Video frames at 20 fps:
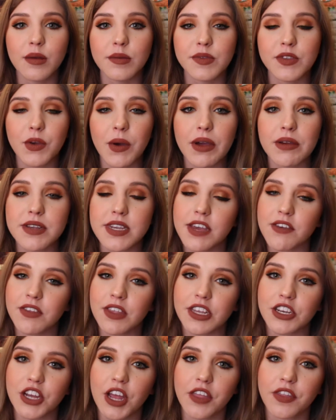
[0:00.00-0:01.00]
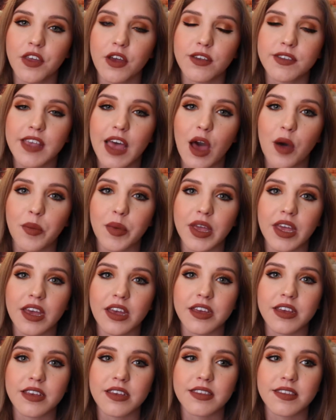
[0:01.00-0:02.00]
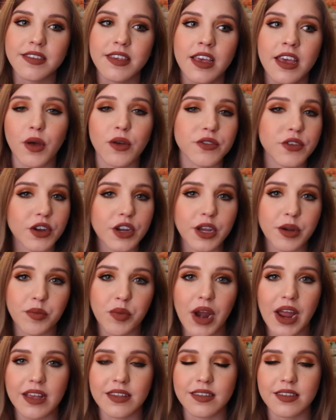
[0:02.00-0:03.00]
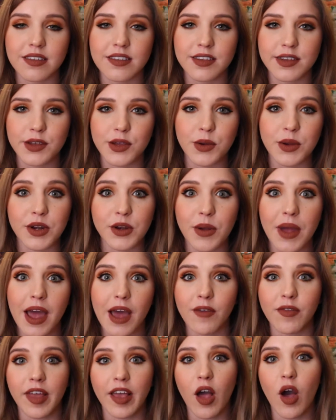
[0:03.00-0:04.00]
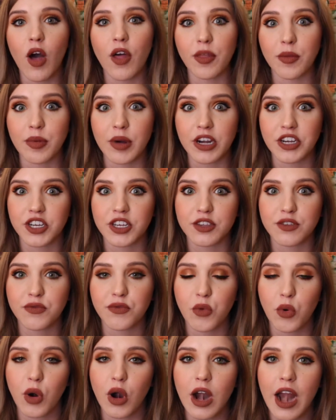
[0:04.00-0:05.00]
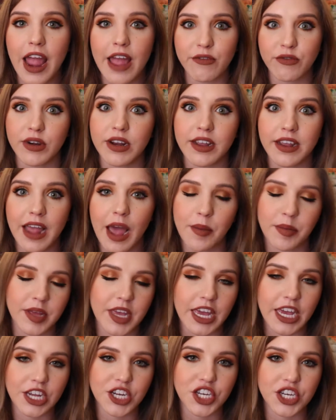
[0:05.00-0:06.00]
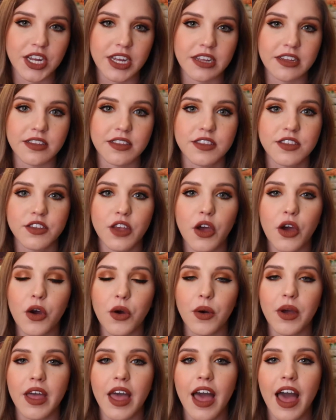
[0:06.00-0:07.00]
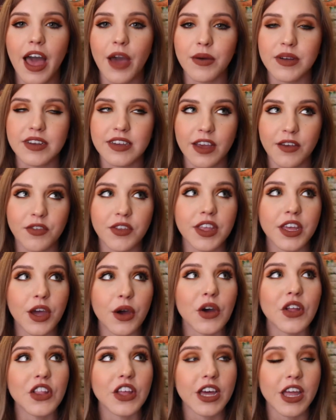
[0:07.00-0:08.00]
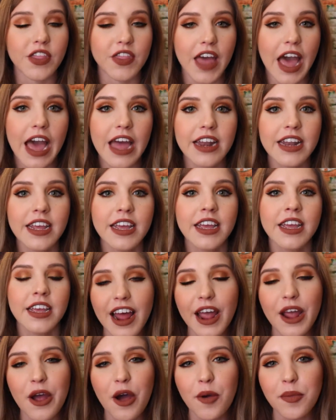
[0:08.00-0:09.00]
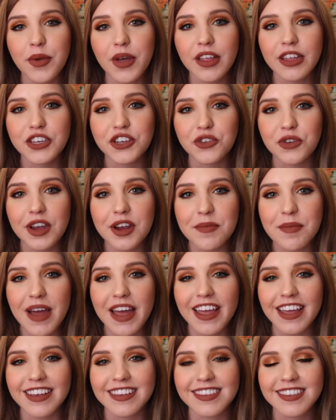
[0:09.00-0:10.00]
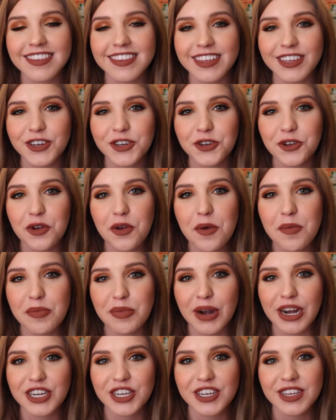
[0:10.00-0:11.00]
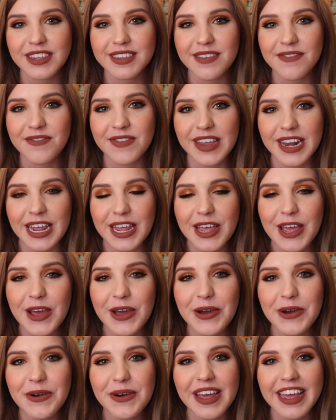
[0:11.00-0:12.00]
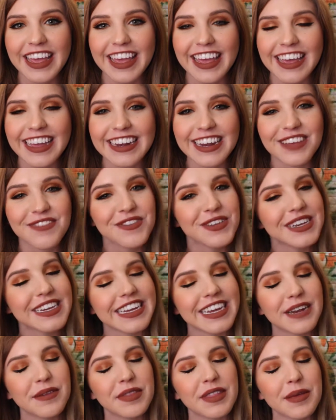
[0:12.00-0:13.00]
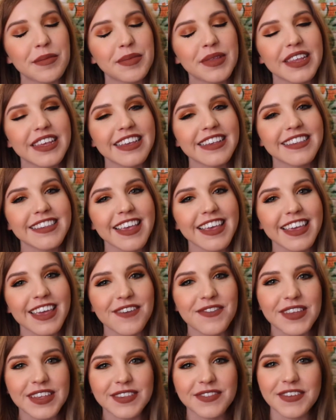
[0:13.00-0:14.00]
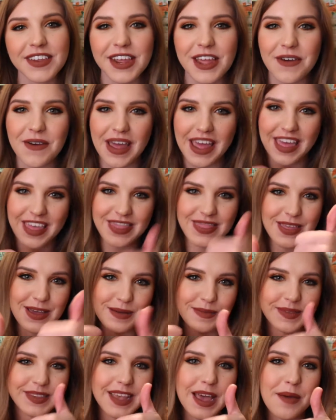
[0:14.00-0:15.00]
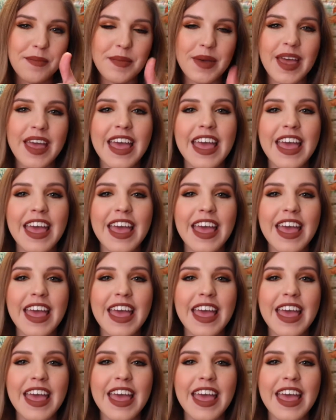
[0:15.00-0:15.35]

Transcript: So I would definitely check those out because those are good prices too, and you have like all the brushes for every application. So I would definitely go and look at that. I hope y'all enjoyed my essential brushes video, and if you did, then please give this video a thumbs up.